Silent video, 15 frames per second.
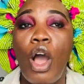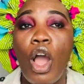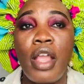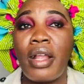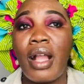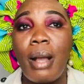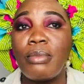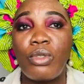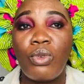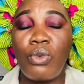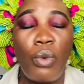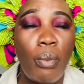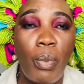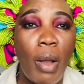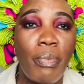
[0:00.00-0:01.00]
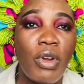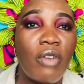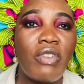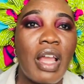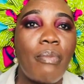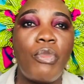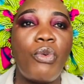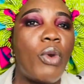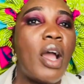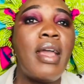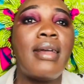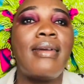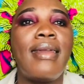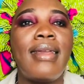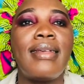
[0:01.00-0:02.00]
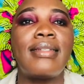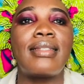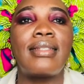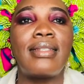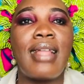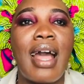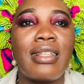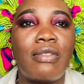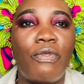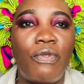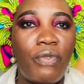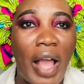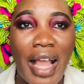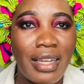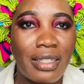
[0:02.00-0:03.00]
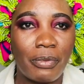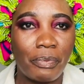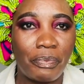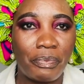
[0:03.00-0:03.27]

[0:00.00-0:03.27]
or it comes from the Republic of Liberia, is not valid.